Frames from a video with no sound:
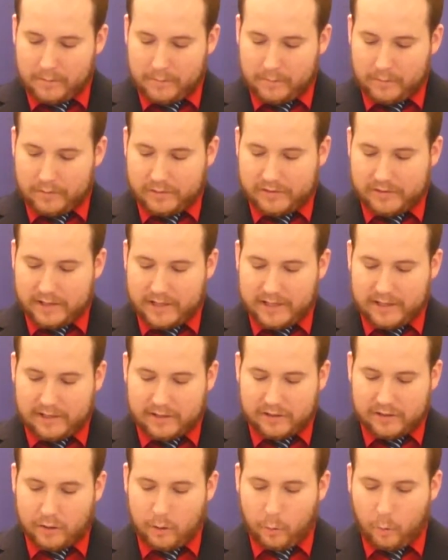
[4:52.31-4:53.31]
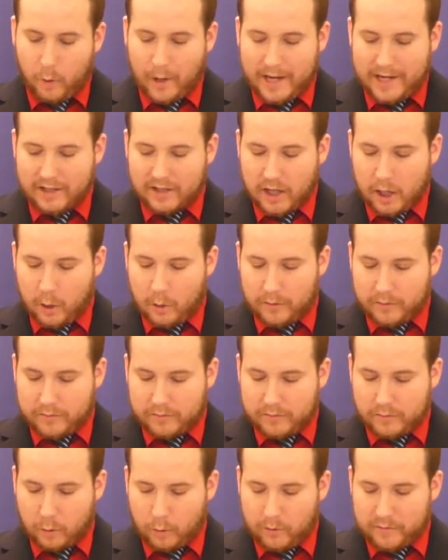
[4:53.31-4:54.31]
Verse 6 The wind
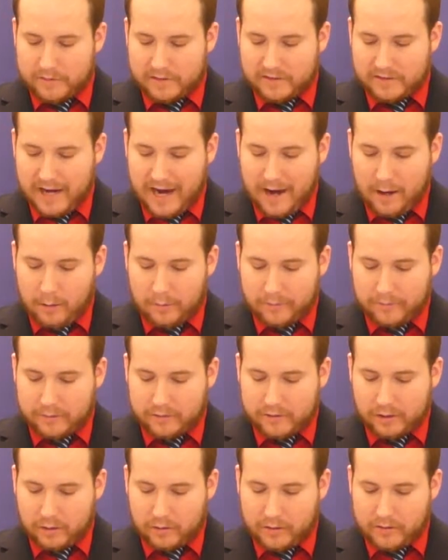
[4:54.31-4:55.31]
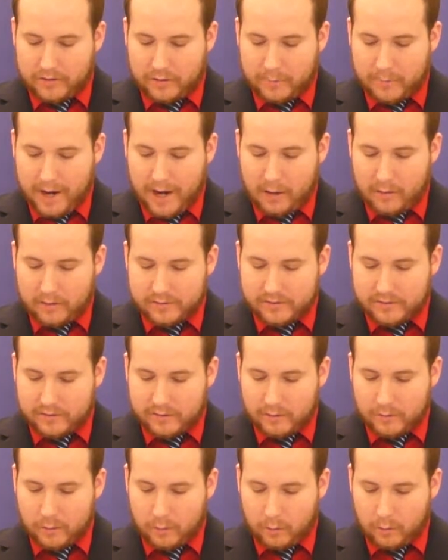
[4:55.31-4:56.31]
goeth toward the south, and turneth about unto
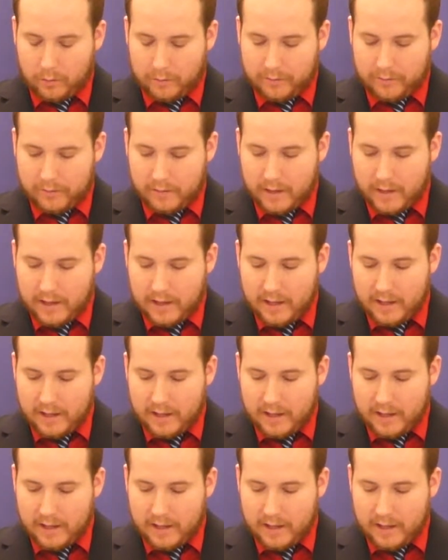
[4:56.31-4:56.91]
the north.